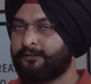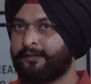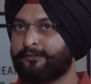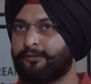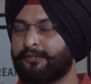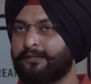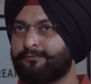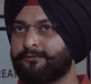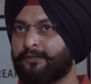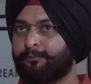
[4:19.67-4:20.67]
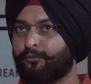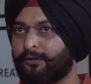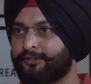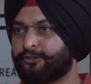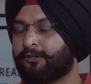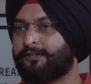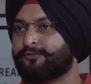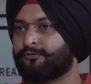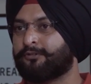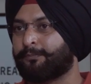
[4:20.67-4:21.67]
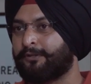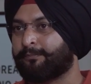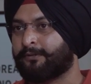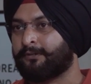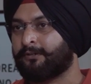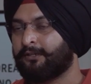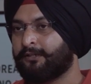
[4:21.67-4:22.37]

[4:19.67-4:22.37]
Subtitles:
actually gives a more assurance to the people,